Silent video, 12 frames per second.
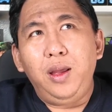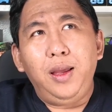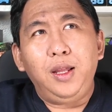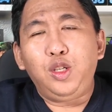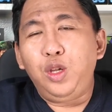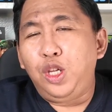
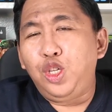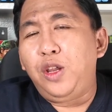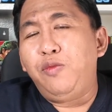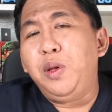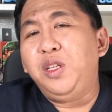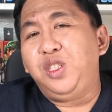it should
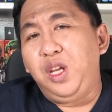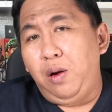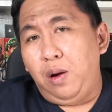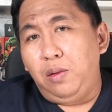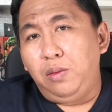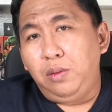have been
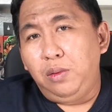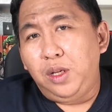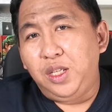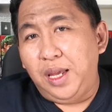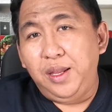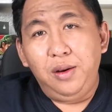0
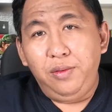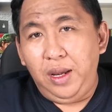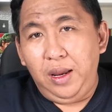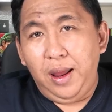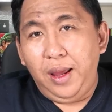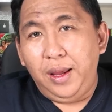because I didn't
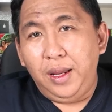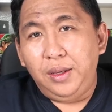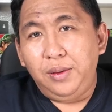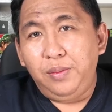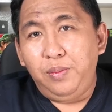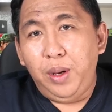really like it,
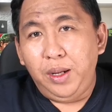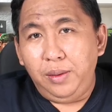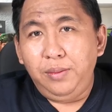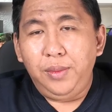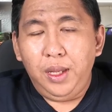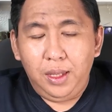but
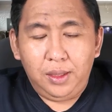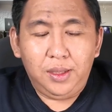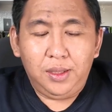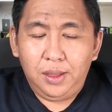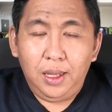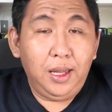it
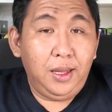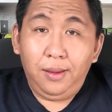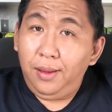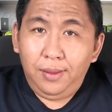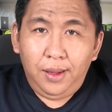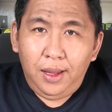
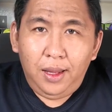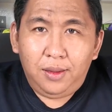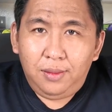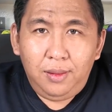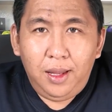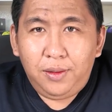
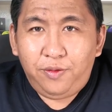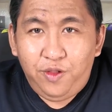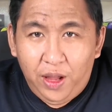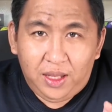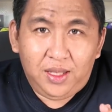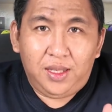
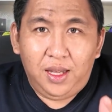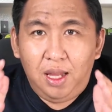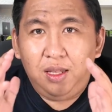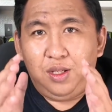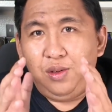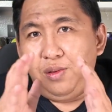fits
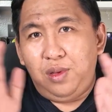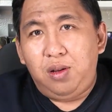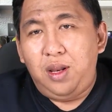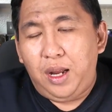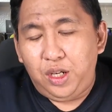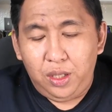into the
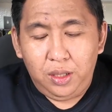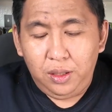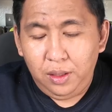collection.